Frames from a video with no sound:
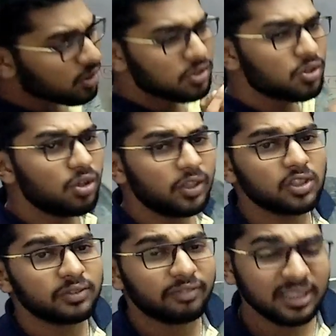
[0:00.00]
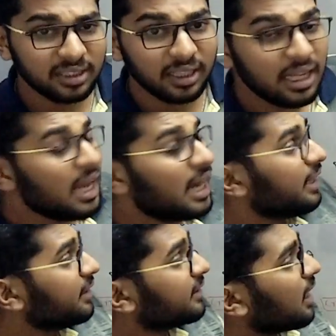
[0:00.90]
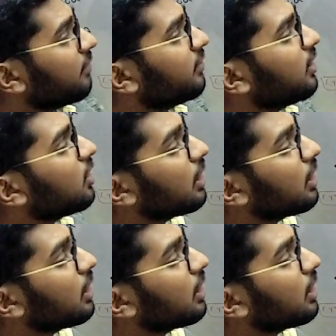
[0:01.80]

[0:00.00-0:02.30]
So it was first discovered